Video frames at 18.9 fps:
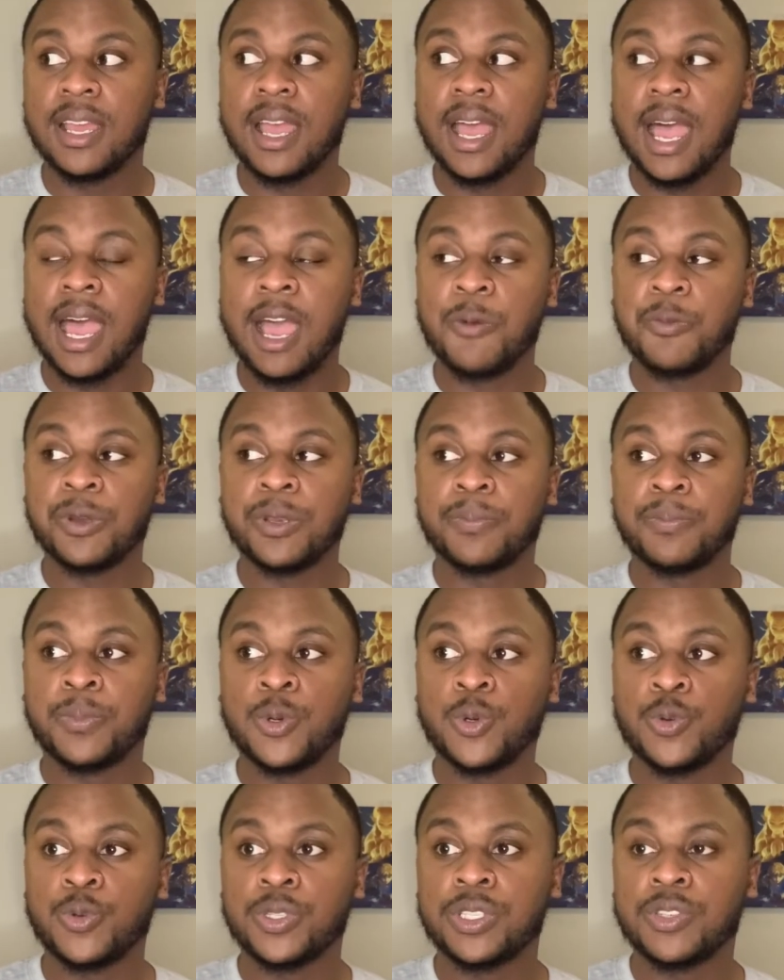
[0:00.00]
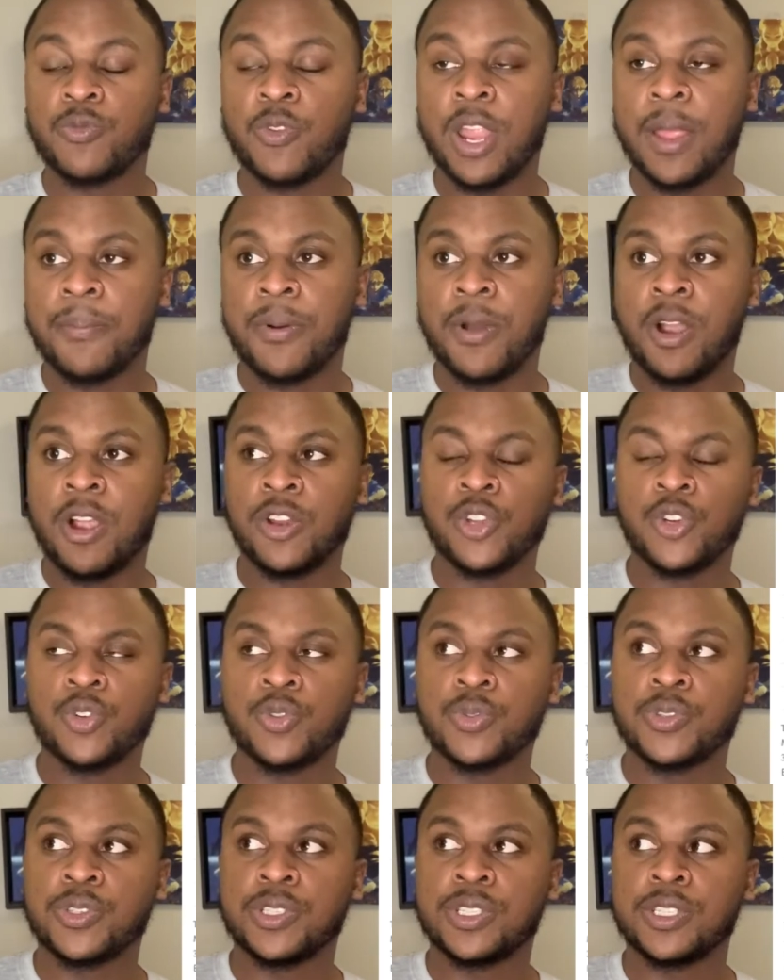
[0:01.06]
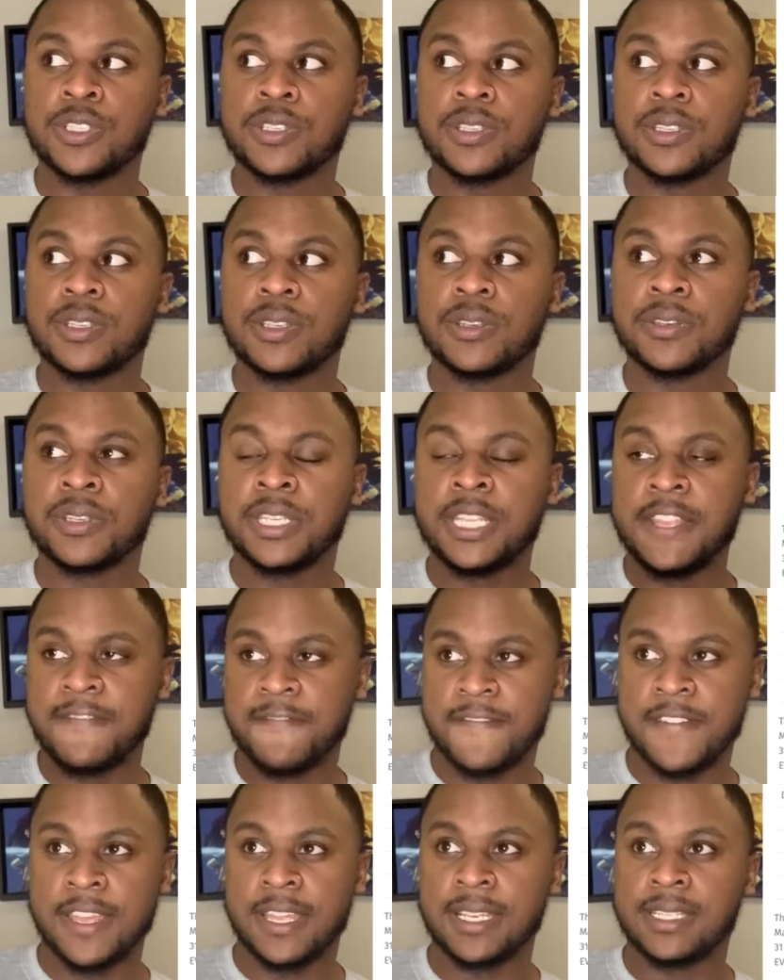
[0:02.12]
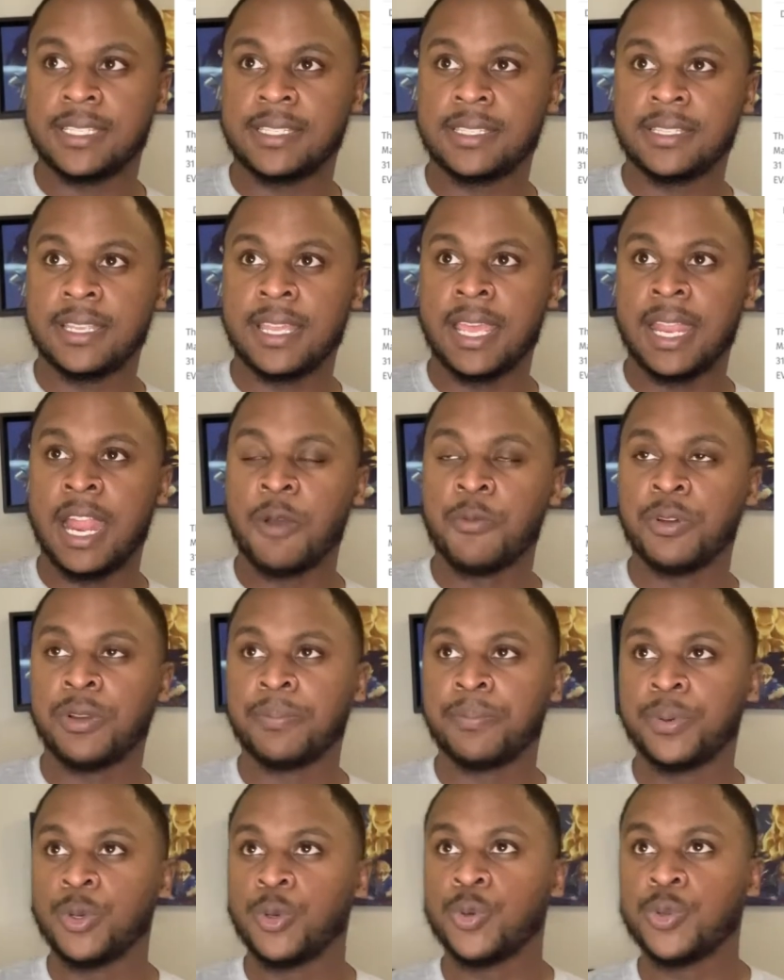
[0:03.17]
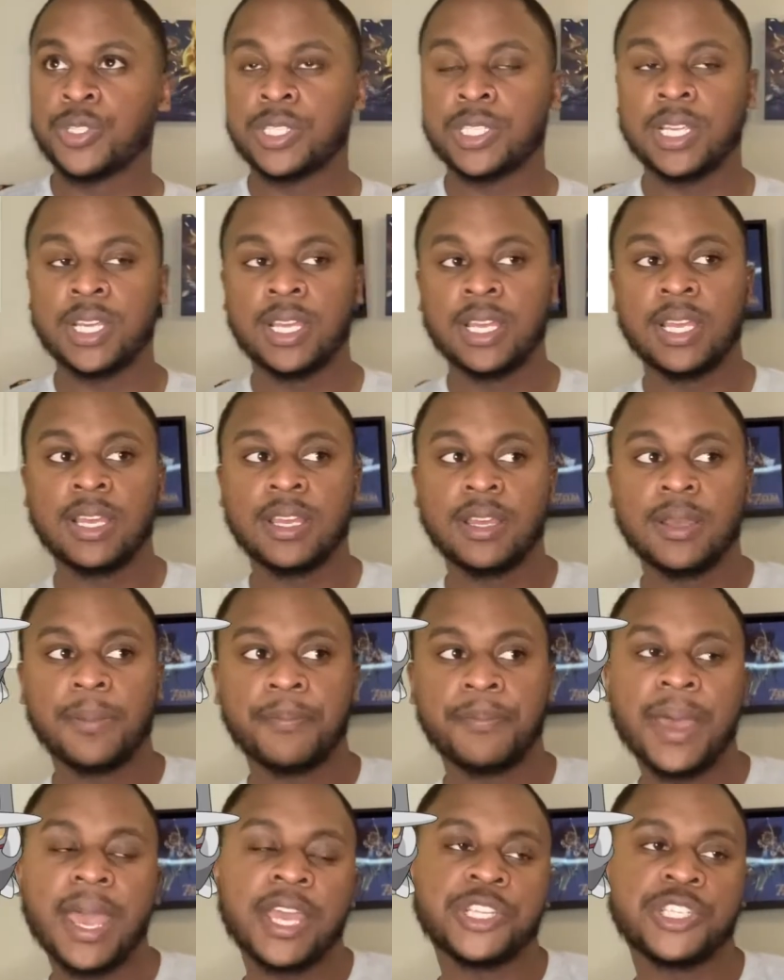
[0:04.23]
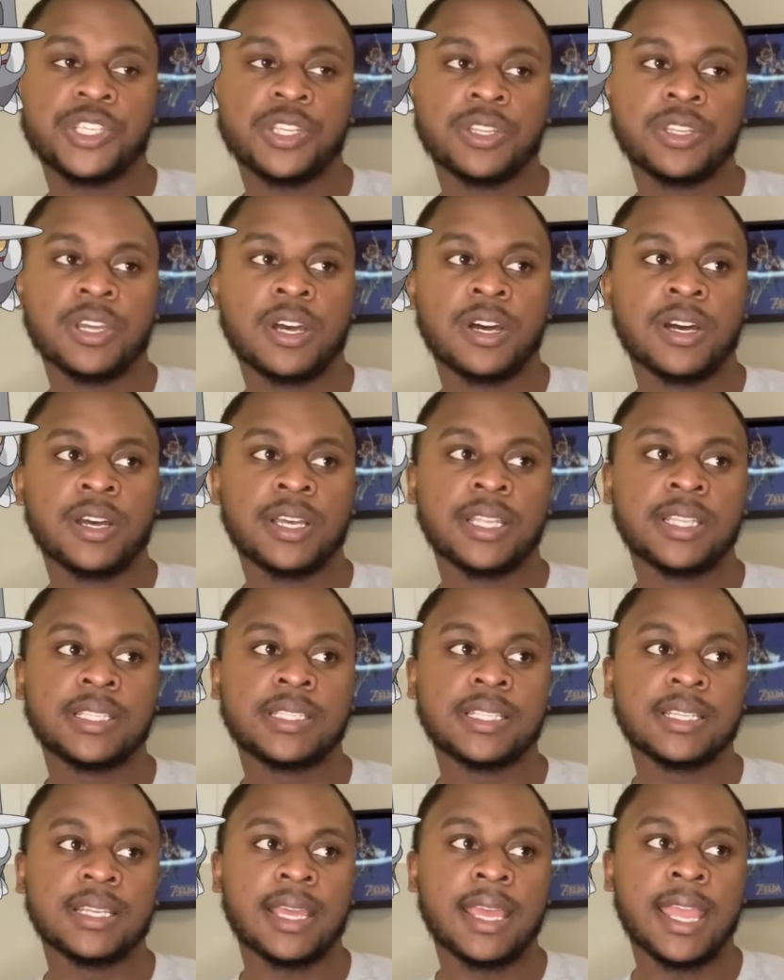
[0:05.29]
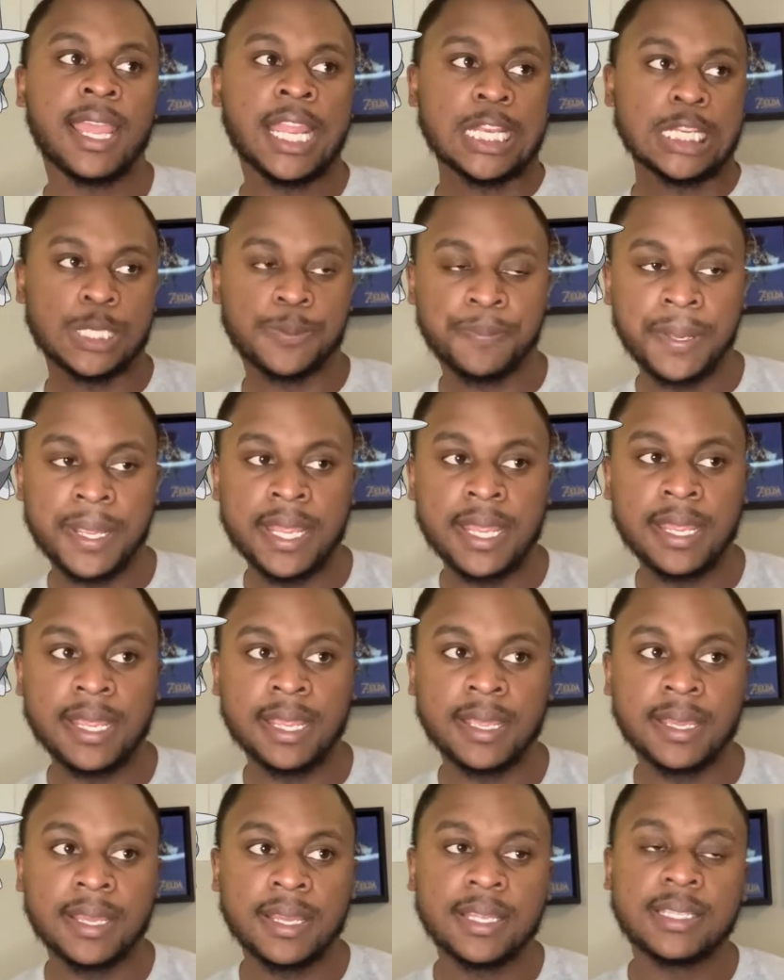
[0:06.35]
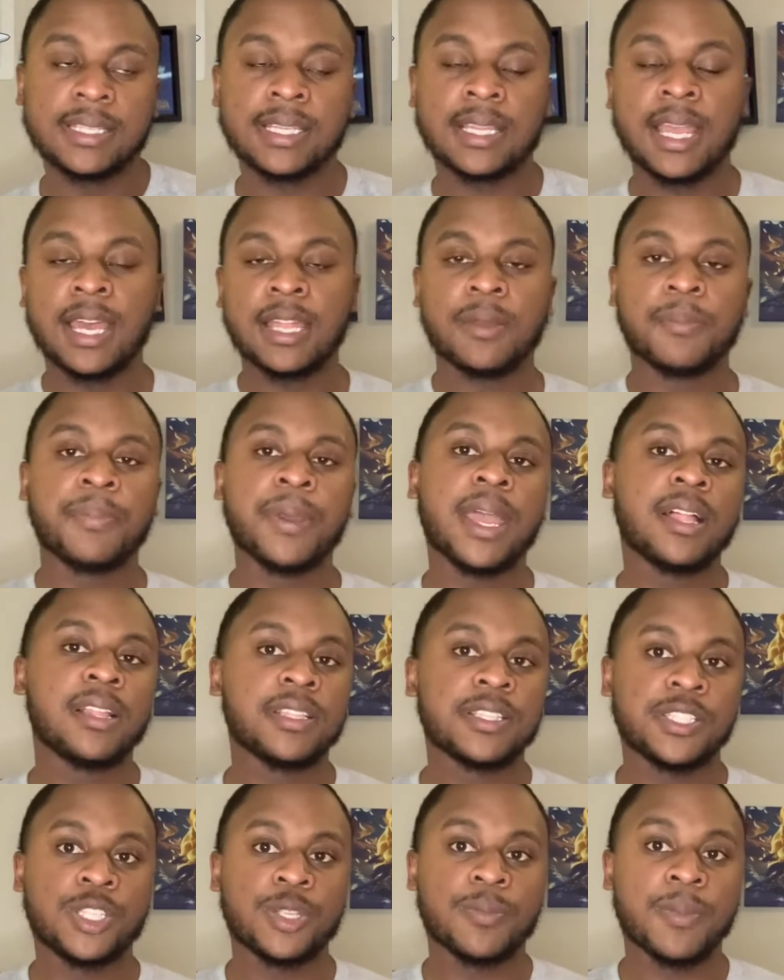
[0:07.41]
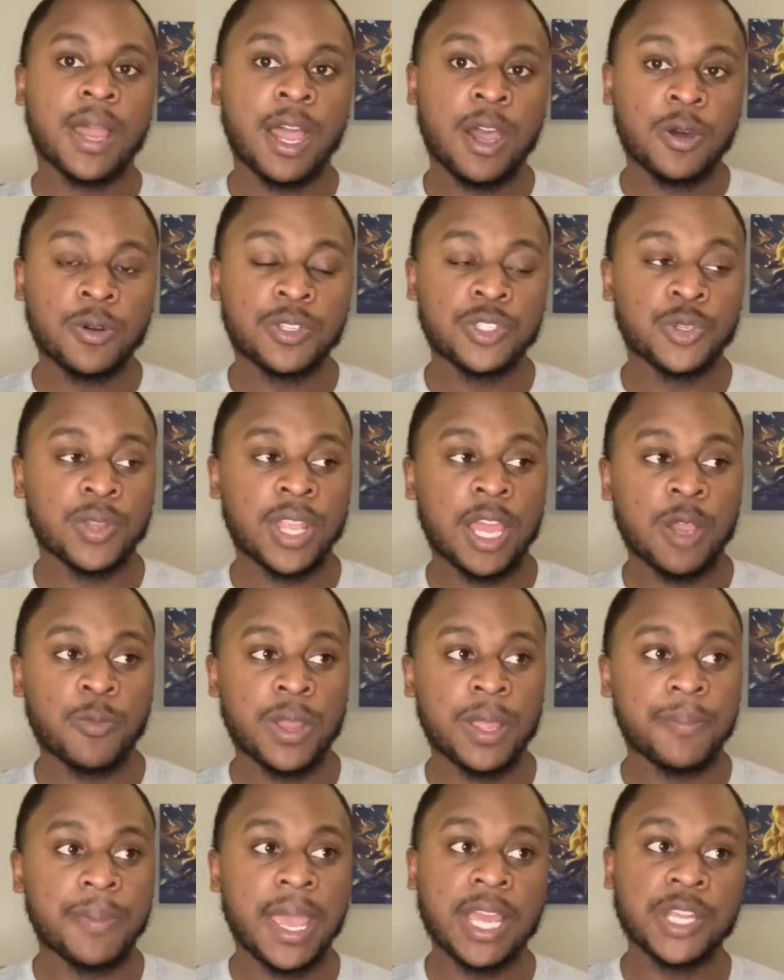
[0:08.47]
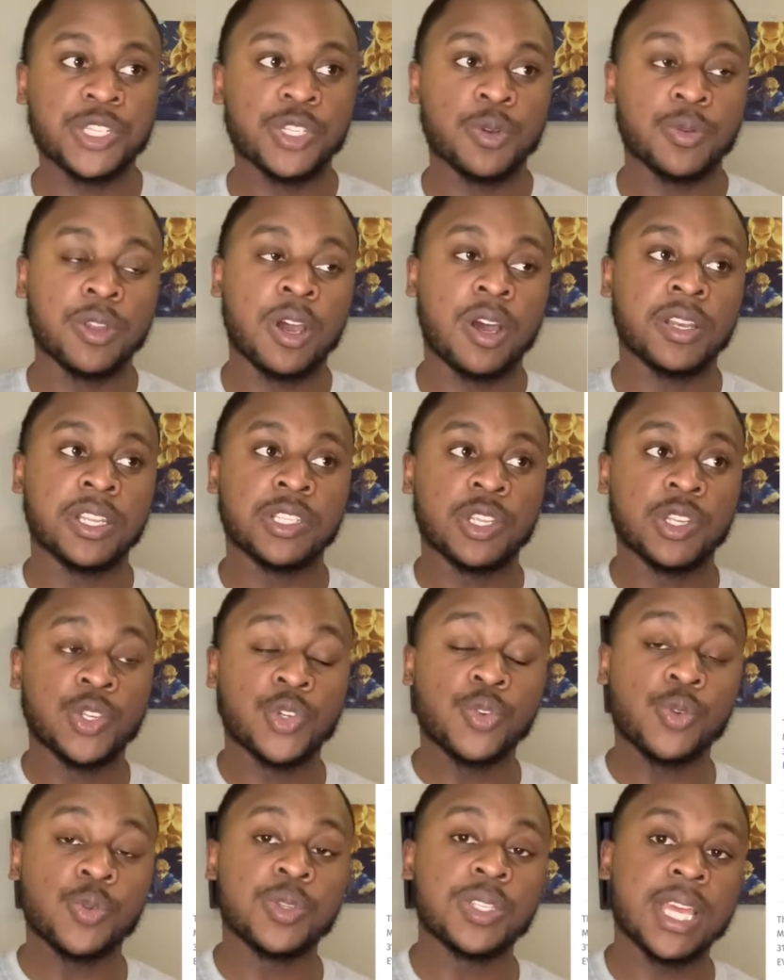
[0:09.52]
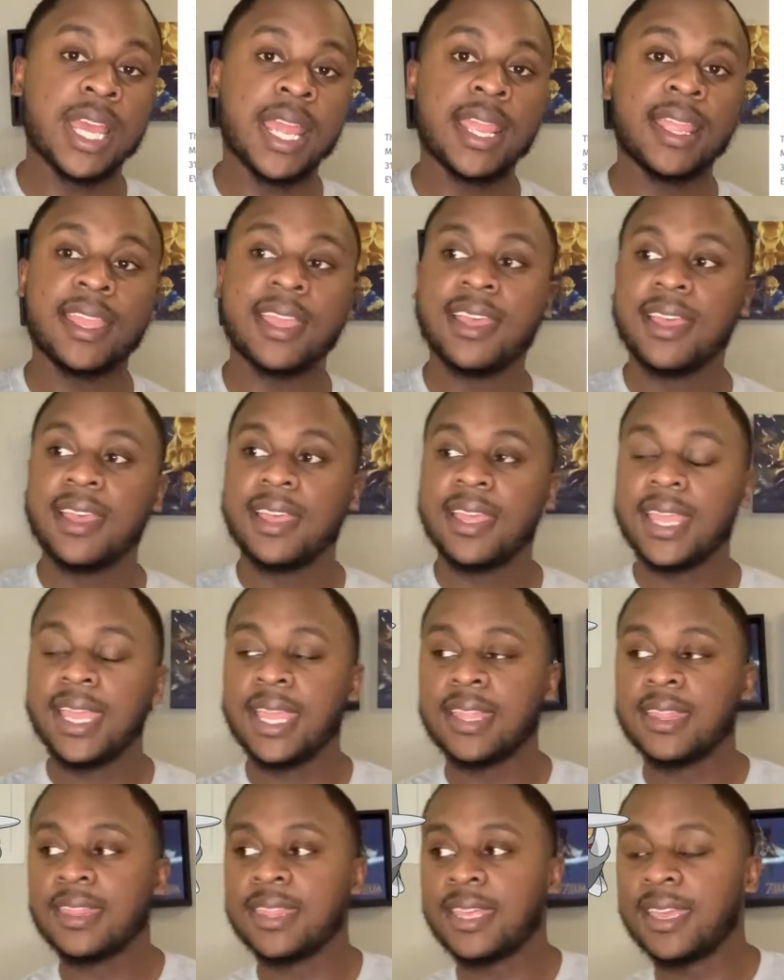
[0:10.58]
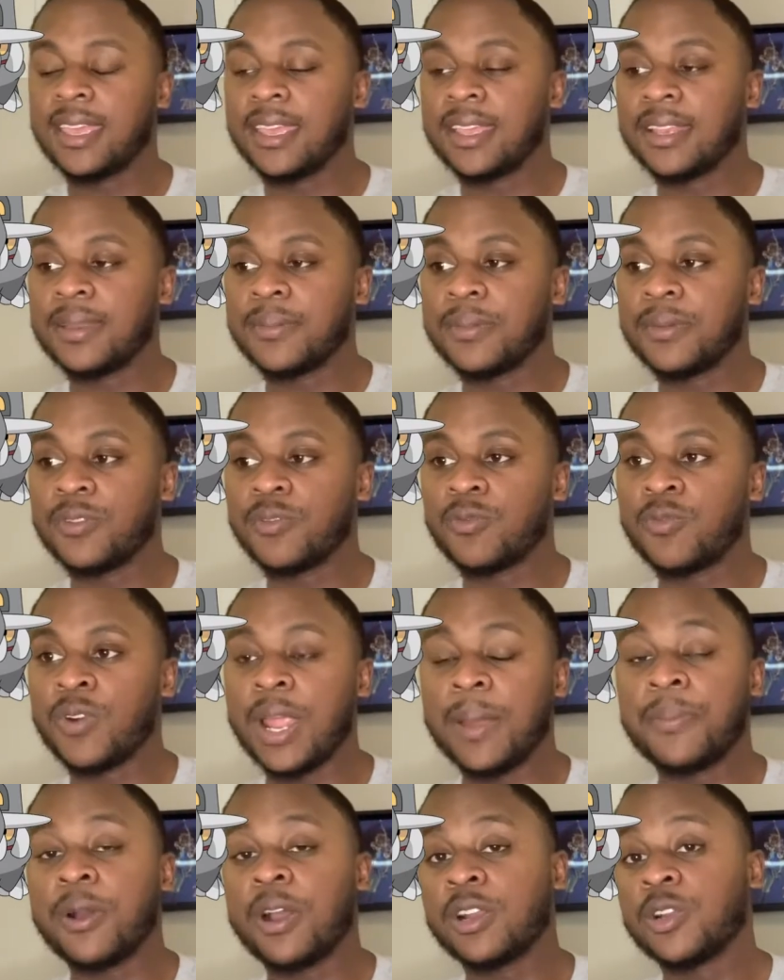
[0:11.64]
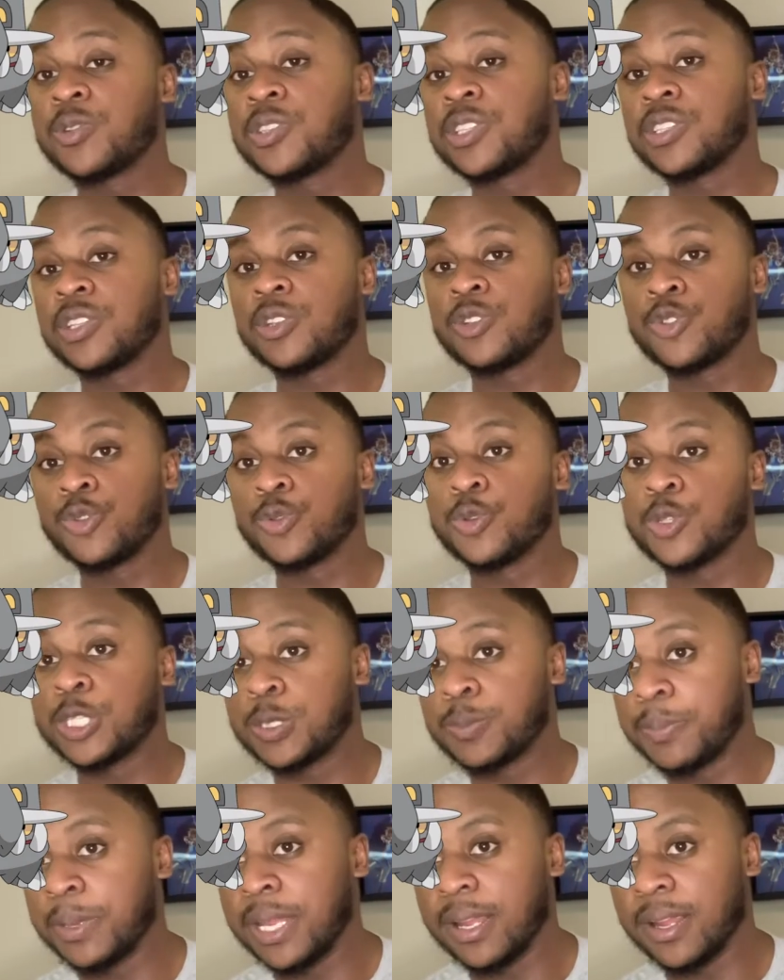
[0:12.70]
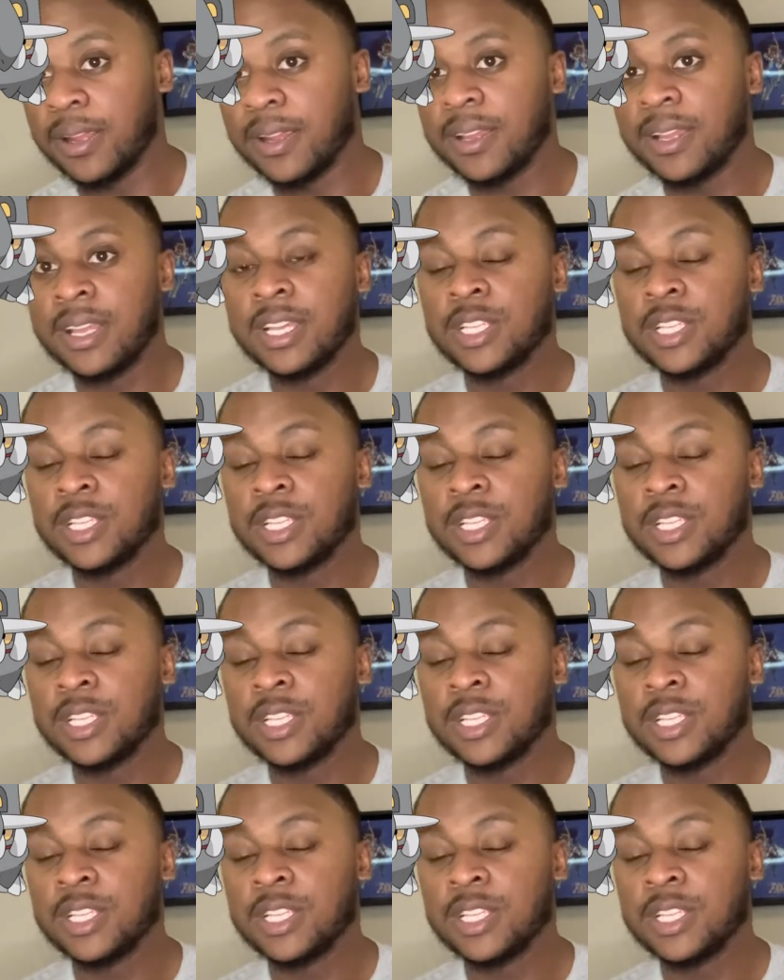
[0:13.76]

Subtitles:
I would boost Rampardos' defense, and I would boost Bastiodon's HP to kind of balance them out, so that way Bastiodon is a true tank, and then Rampardos is a true spear.